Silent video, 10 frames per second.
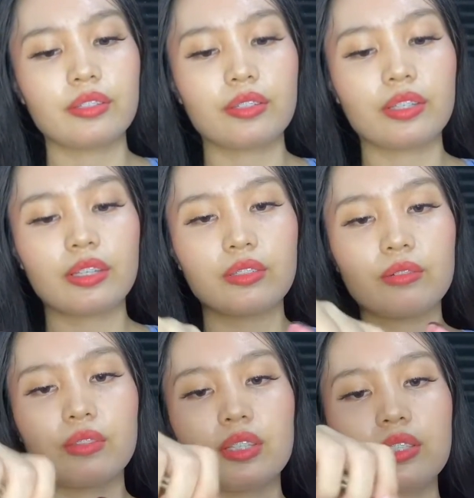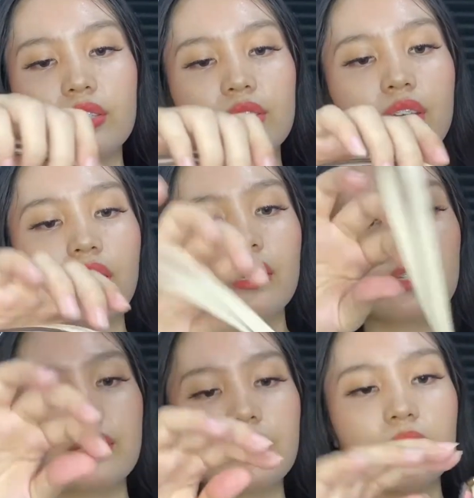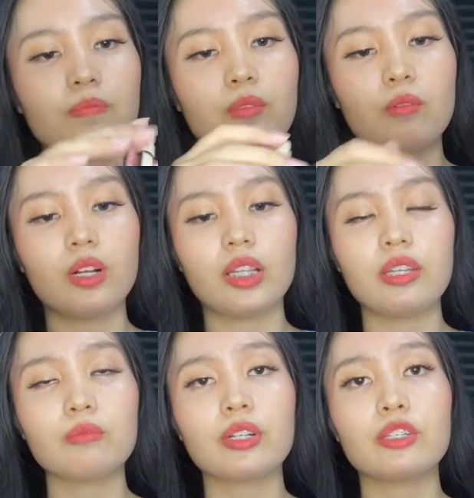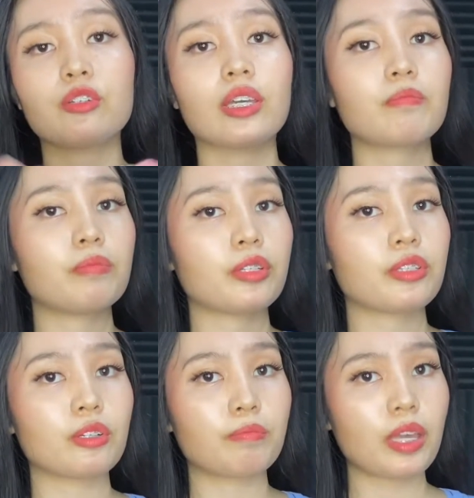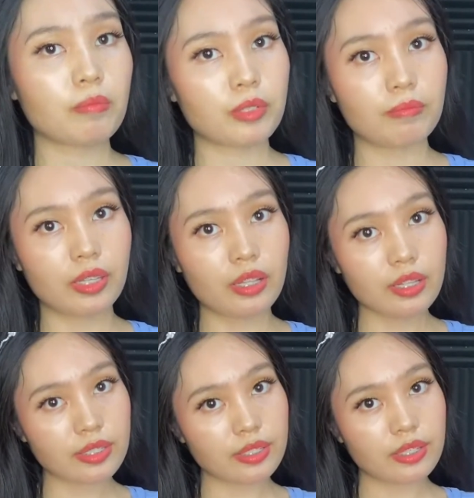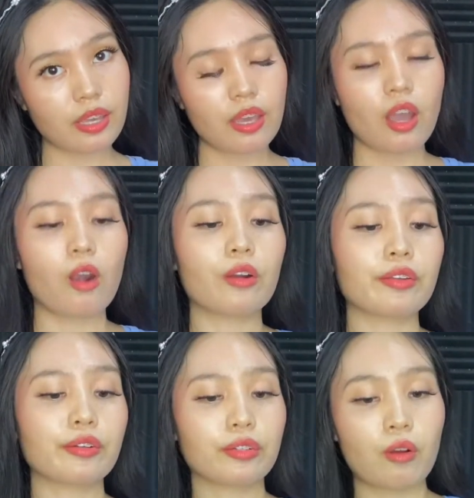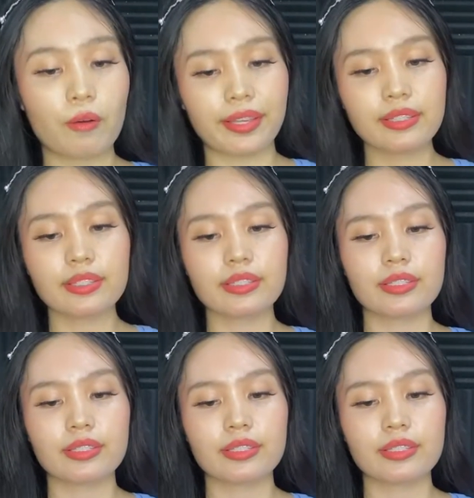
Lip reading: Okay, so this is the zip wallet where you can put your paper bills or your coins.